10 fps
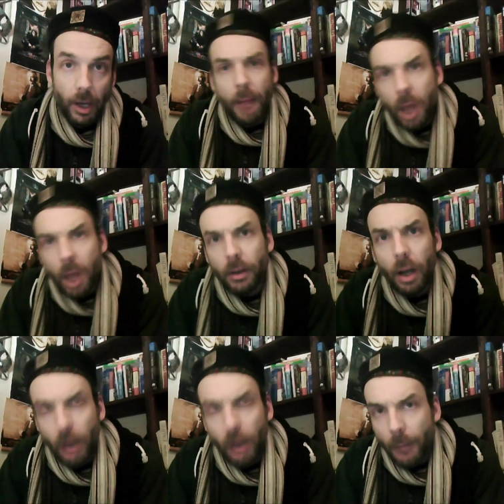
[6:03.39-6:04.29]
I'm not
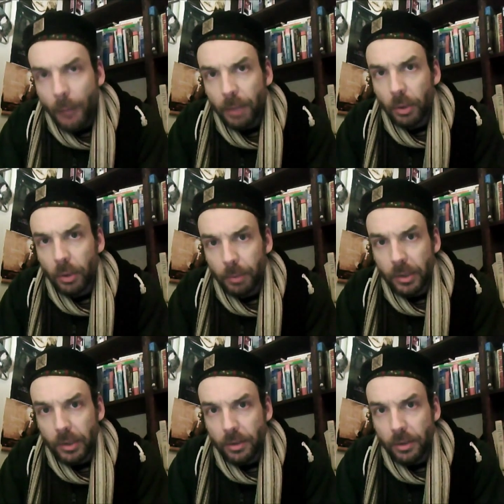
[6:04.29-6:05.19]
a comic book
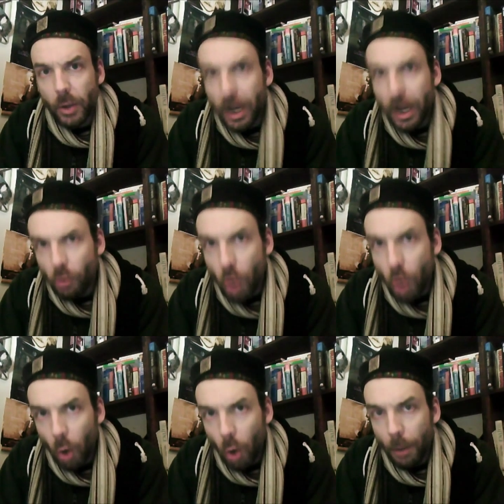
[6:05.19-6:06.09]
person, so I don't
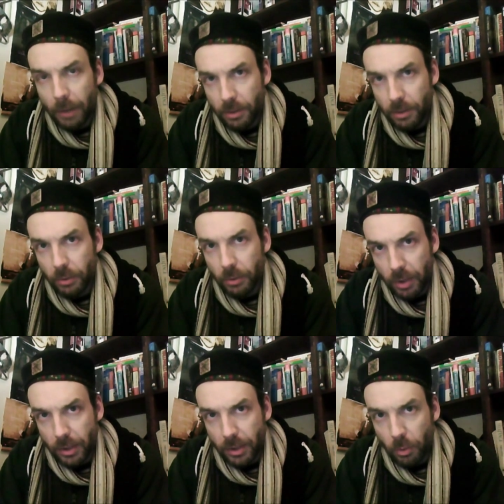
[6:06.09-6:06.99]
know about
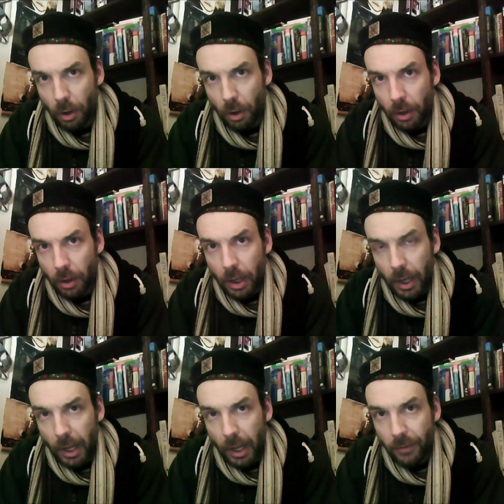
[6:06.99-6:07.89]
Suicide Squad,
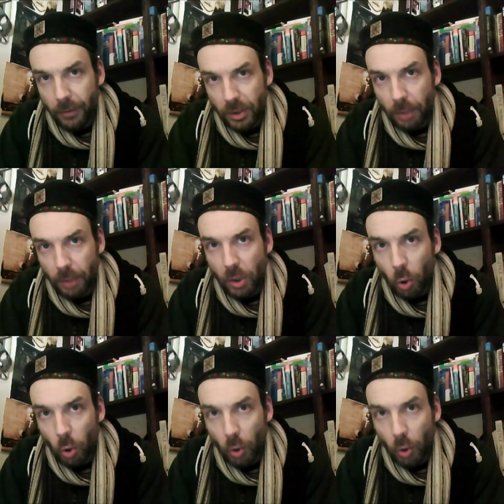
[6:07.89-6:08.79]
uh, if it's going to be
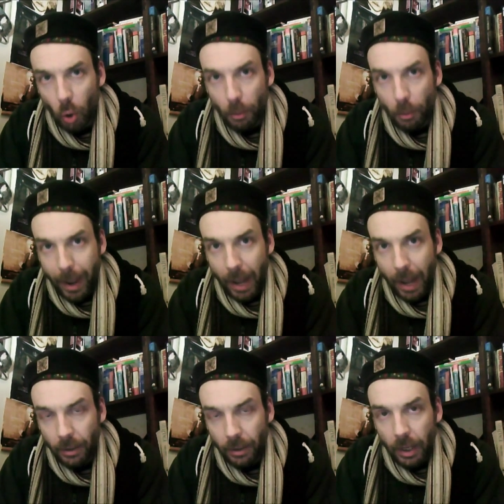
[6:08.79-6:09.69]
good or
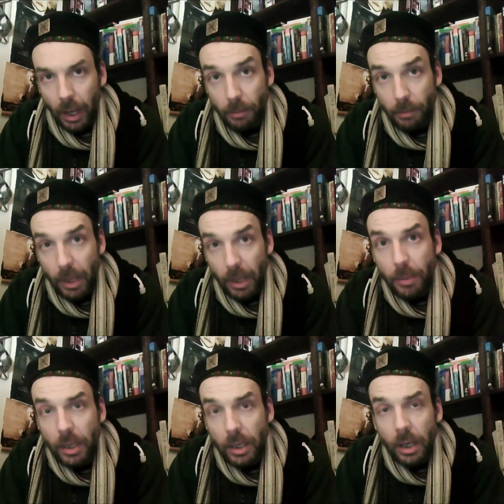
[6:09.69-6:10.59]
bad. And
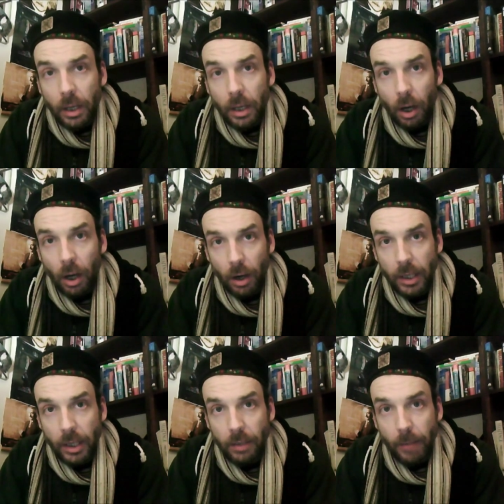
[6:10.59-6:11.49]
maybe
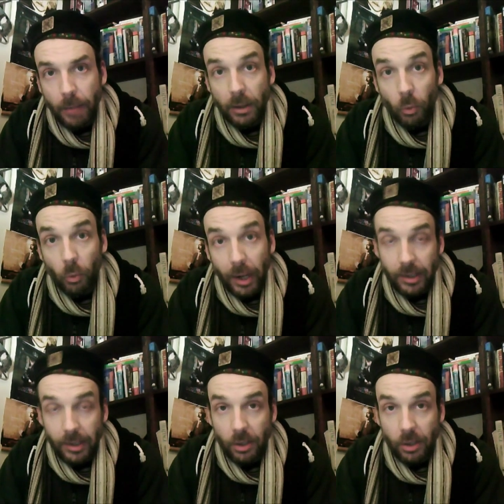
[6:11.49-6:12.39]
Hardy made the right
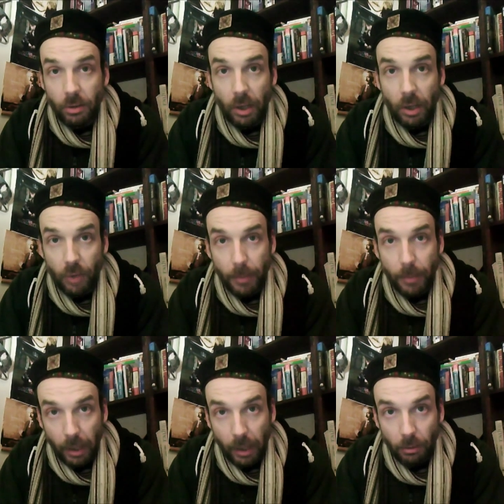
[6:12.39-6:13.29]
decision in
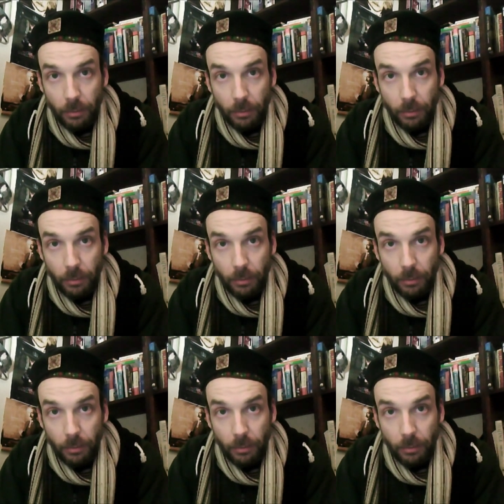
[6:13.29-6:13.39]
dropping out.